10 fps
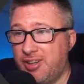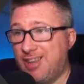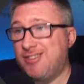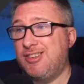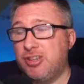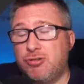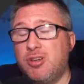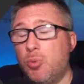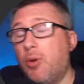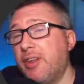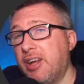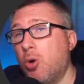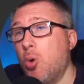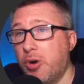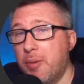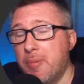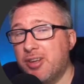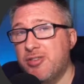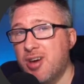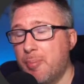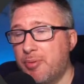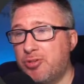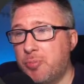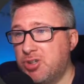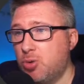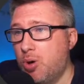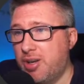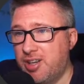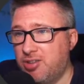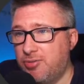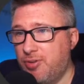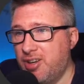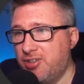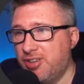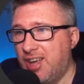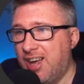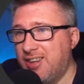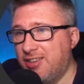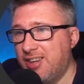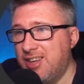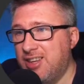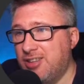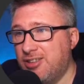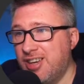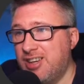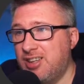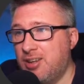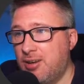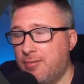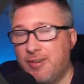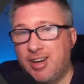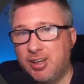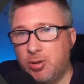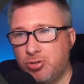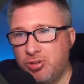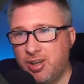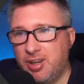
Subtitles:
That's literally what they're called in MixItUp. Special identifiers, and they contain values.